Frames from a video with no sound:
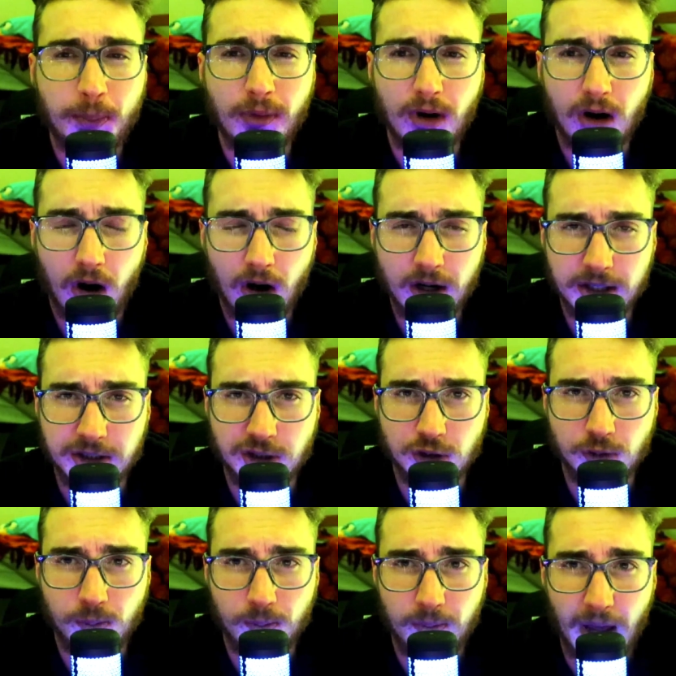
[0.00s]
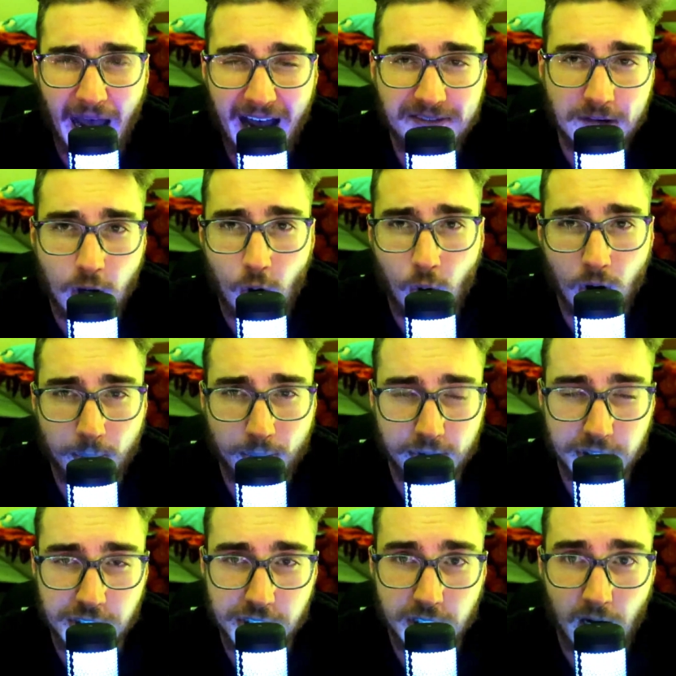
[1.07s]
hard to have a
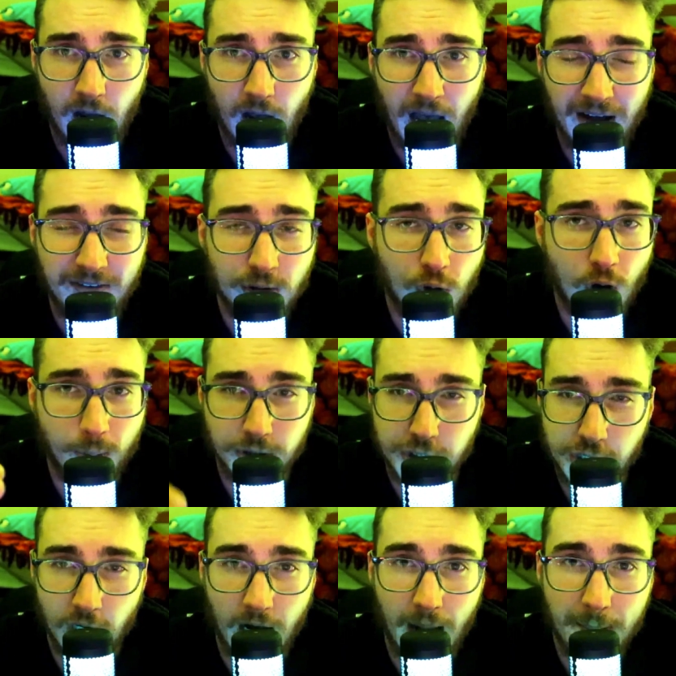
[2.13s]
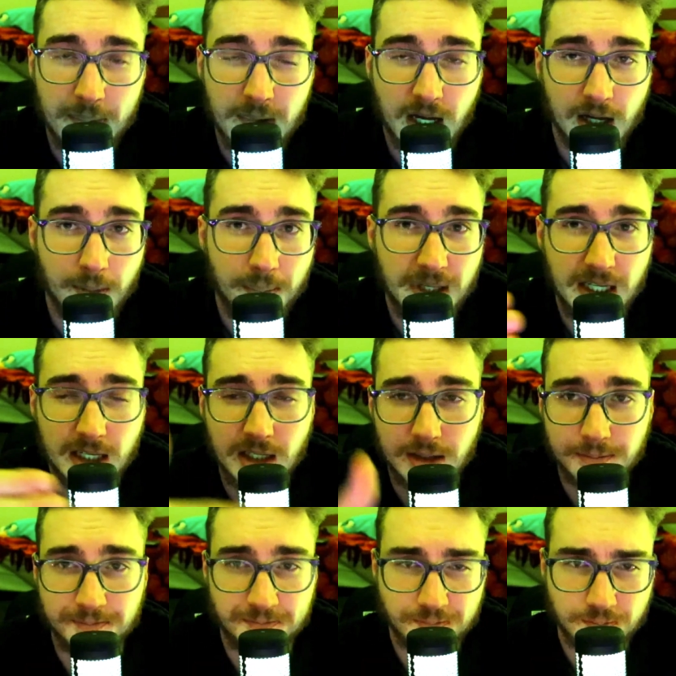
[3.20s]
corporate have a corporate job, be
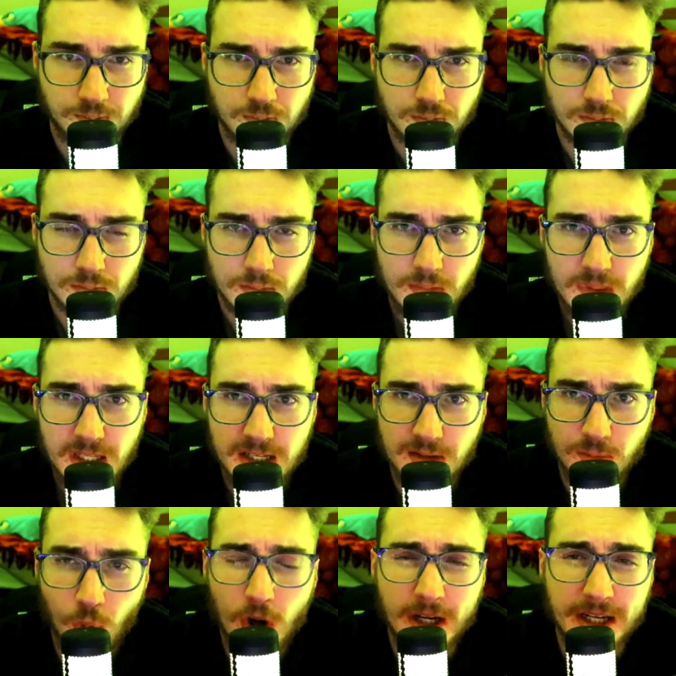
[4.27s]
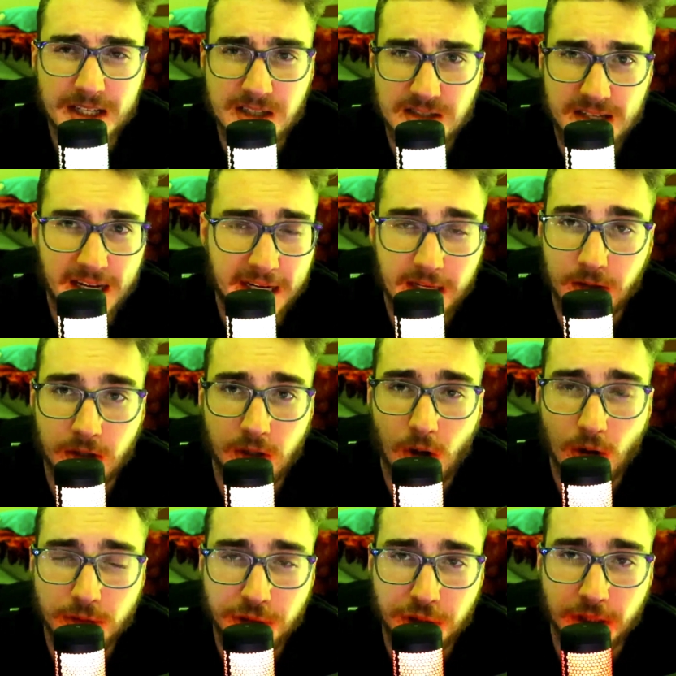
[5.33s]
in work in secular
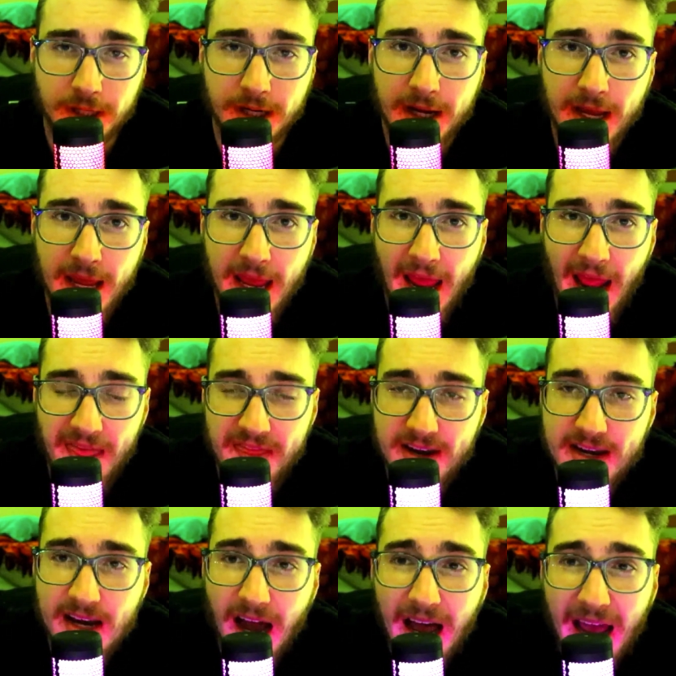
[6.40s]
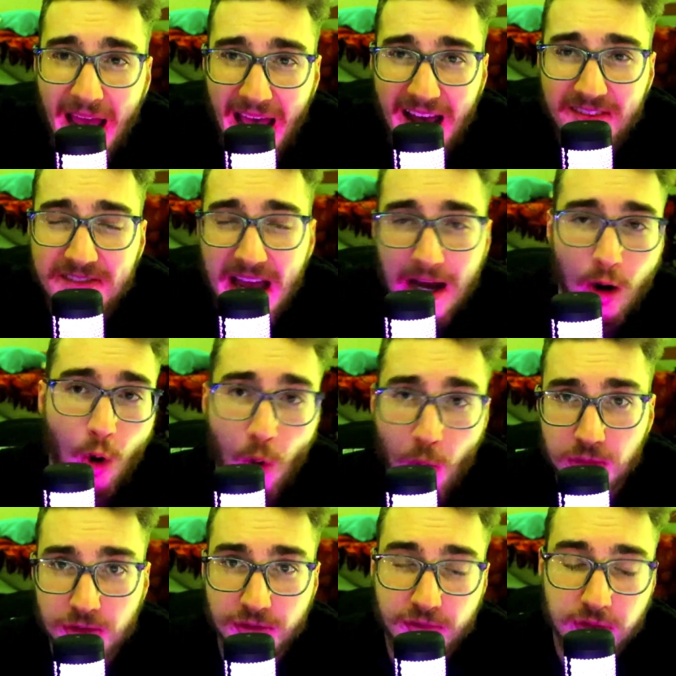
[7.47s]
culture, and then not have that
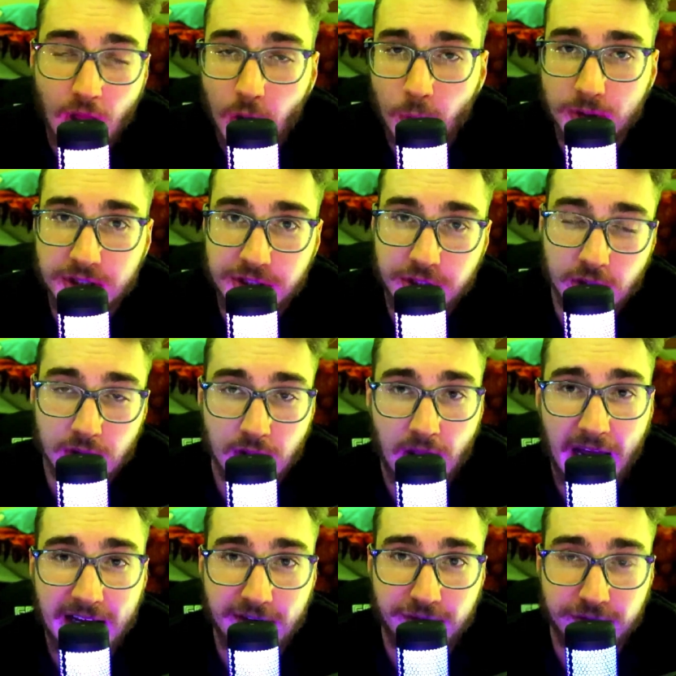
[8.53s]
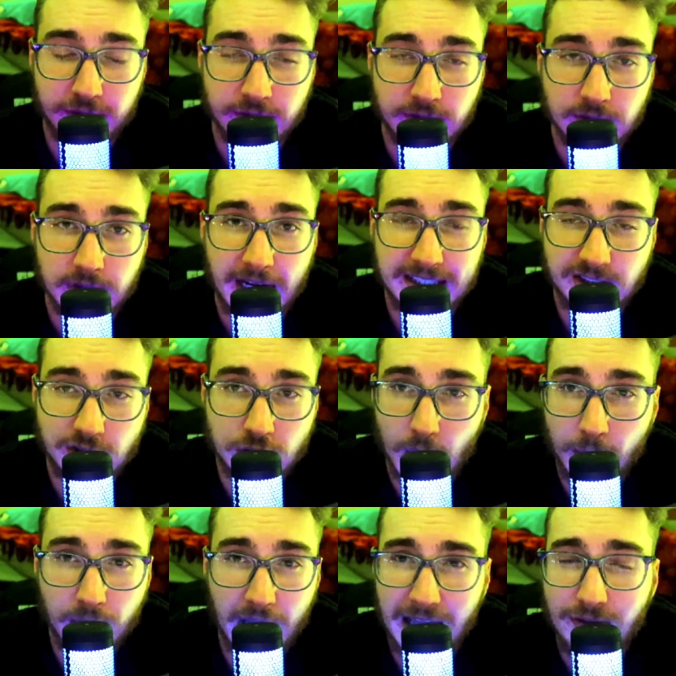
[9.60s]
overflow into your life at
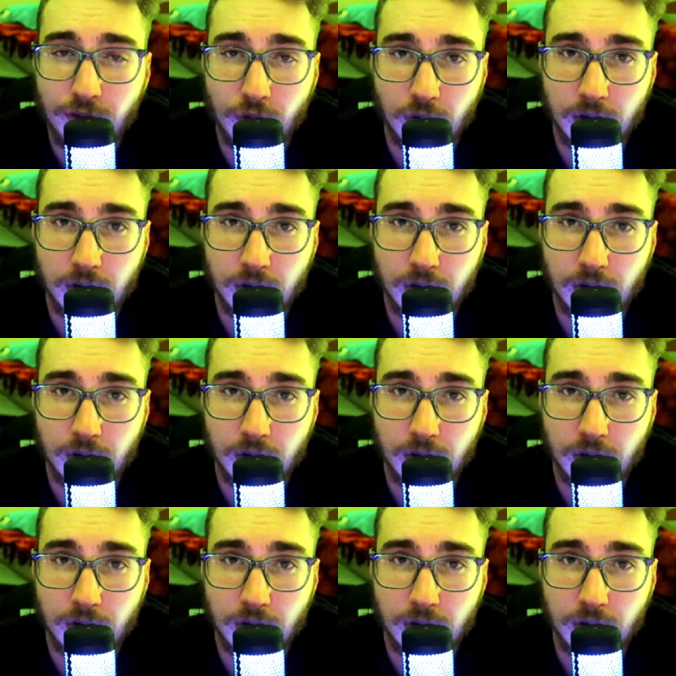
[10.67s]
some level.